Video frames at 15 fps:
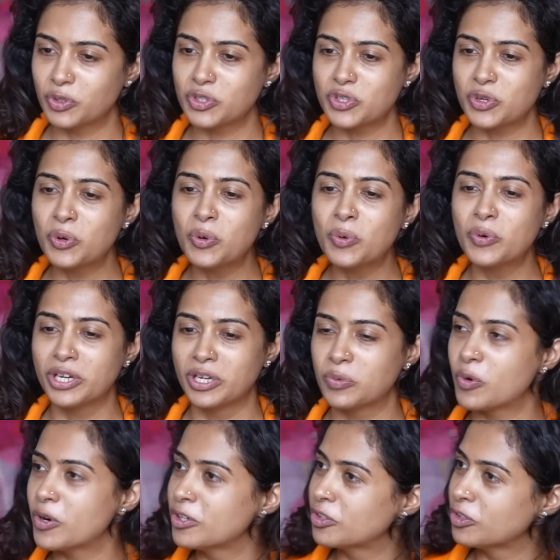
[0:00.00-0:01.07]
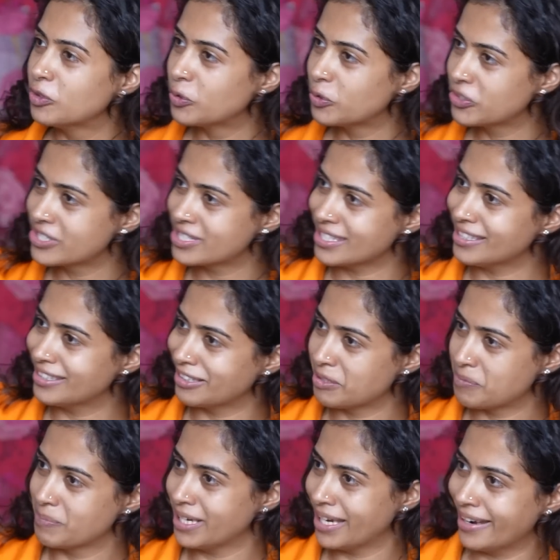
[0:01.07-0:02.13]
because who wouldn't want to know the
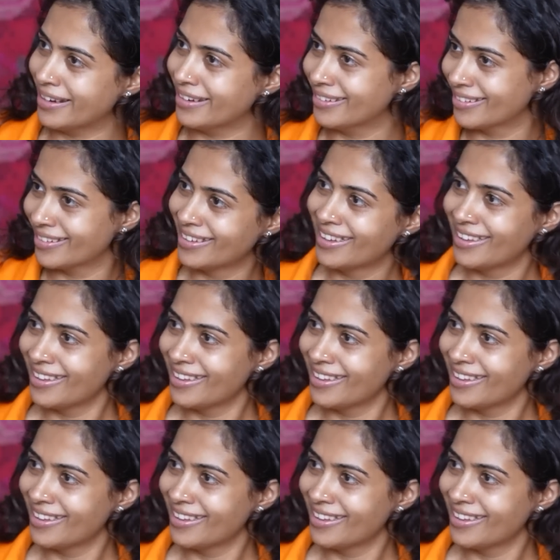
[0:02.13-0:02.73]
secret behind